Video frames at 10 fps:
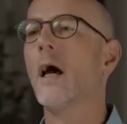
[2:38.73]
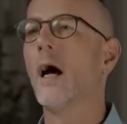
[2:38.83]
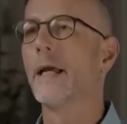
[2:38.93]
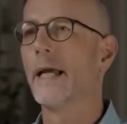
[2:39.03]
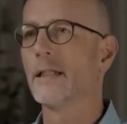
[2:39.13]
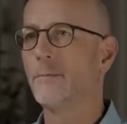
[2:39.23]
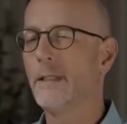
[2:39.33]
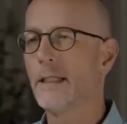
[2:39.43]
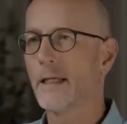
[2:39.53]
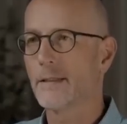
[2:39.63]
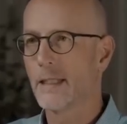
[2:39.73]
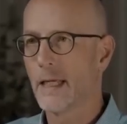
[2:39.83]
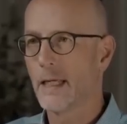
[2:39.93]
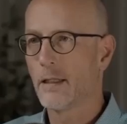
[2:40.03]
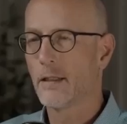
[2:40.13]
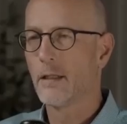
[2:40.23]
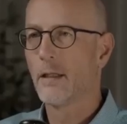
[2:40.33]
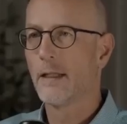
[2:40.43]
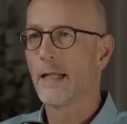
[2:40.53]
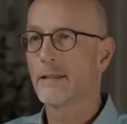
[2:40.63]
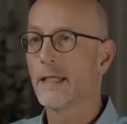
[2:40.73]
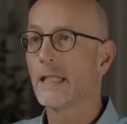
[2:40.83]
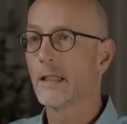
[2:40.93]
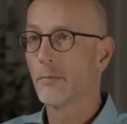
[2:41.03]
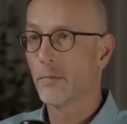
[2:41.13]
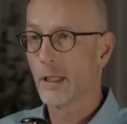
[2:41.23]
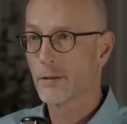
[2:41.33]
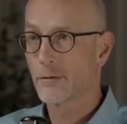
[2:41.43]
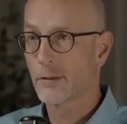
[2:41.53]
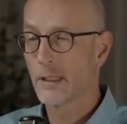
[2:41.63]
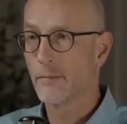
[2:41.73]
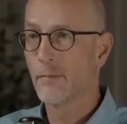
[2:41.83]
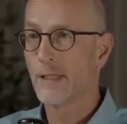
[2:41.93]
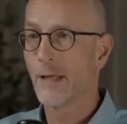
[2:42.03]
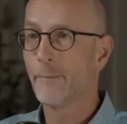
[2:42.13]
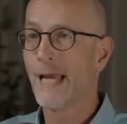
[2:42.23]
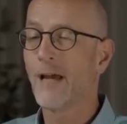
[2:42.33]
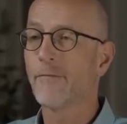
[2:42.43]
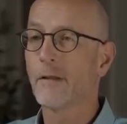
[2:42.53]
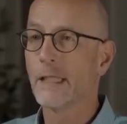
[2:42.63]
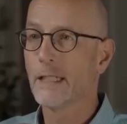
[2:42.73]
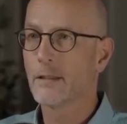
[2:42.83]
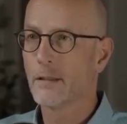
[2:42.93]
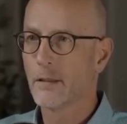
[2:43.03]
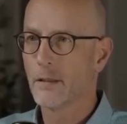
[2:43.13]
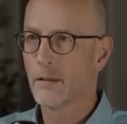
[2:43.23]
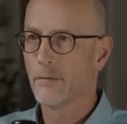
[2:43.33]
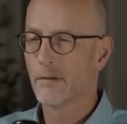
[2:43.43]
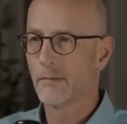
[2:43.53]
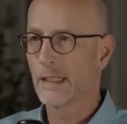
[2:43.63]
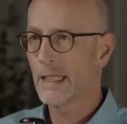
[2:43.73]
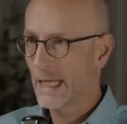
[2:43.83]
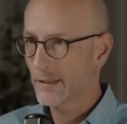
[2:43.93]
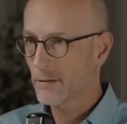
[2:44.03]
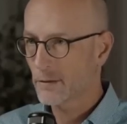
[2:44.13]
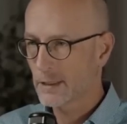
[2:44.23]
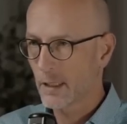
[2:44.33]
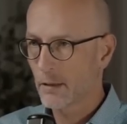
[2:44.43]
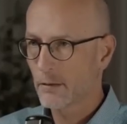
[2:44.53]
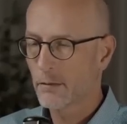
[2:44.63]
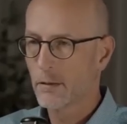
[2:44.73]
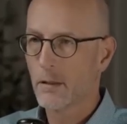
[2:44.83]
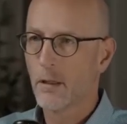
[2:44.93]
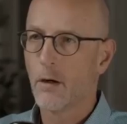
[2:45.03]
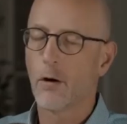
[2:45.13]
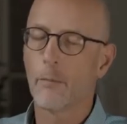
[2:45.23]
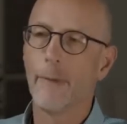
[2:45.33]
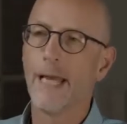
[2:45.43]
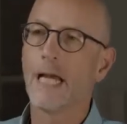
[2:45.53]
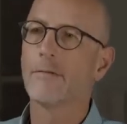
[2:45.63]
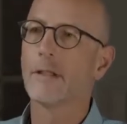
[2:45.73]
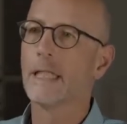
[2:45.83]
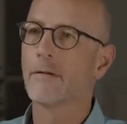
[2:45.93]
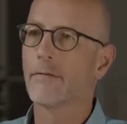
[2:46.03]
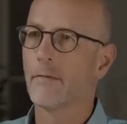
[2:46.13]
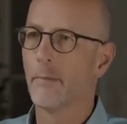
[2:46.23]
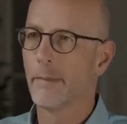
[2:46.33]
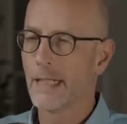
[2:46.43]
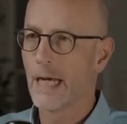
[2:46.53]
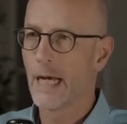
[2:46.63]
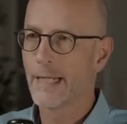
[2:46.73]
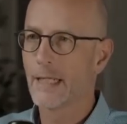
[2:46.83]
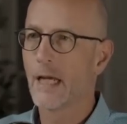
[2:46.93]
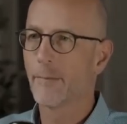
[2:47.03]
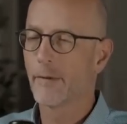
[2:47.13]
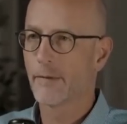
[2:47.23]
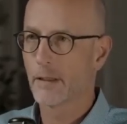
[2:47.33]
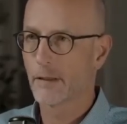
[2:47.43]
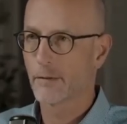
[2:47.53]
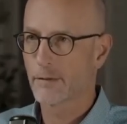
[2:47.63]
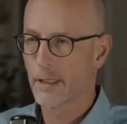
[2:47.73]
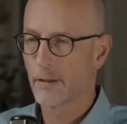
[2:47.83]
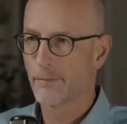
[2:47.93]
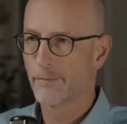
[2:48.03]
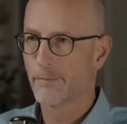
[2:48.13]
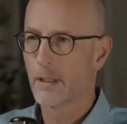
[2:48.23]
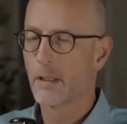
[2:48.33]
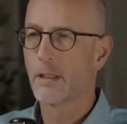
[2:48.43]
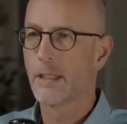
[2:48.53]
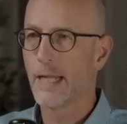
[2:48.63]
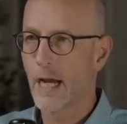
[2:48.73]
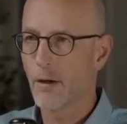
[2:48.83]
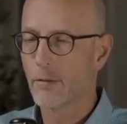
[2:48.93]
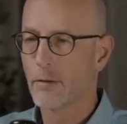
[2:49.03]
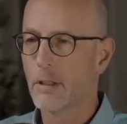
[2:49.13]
against PSA that's in the bloodstream that may have leaked from a cancer cell or may have leaked from a benign epithelial cell. Now,